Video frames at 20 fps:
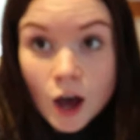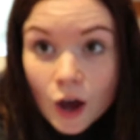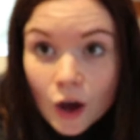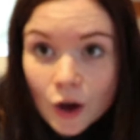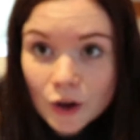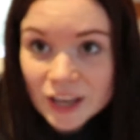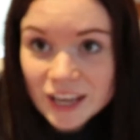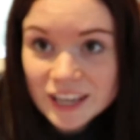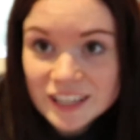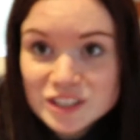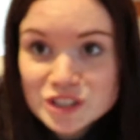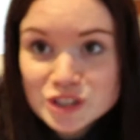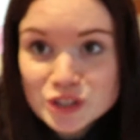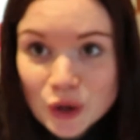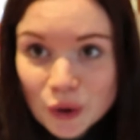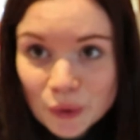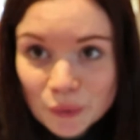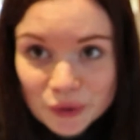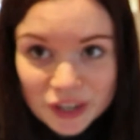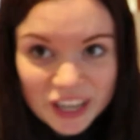Okay,
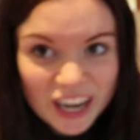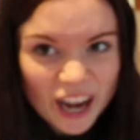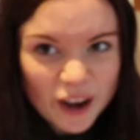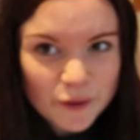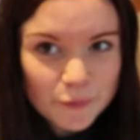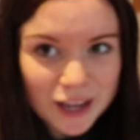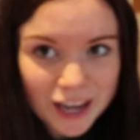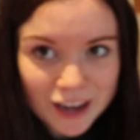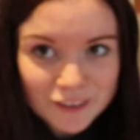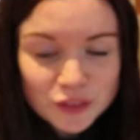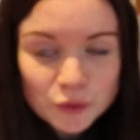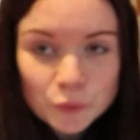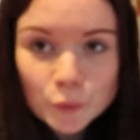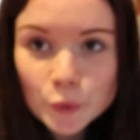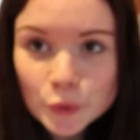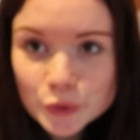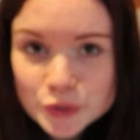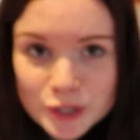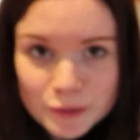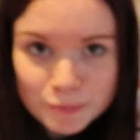so now we have the
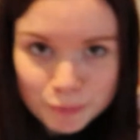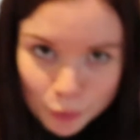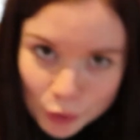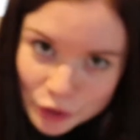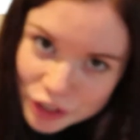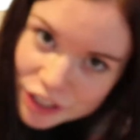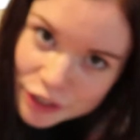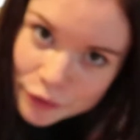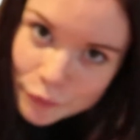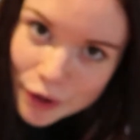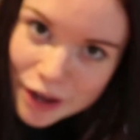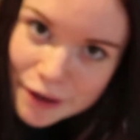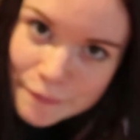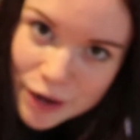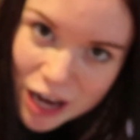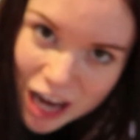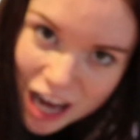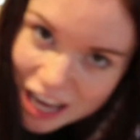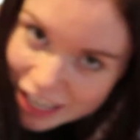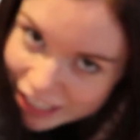water boiling away
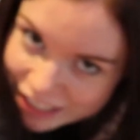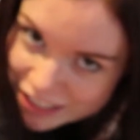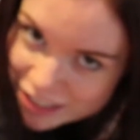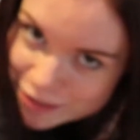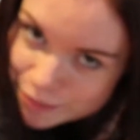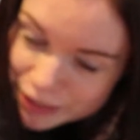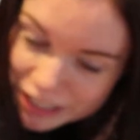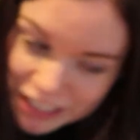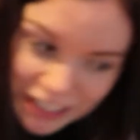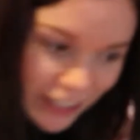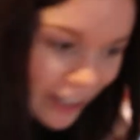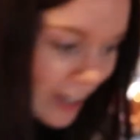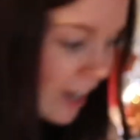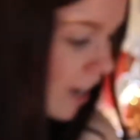behind me.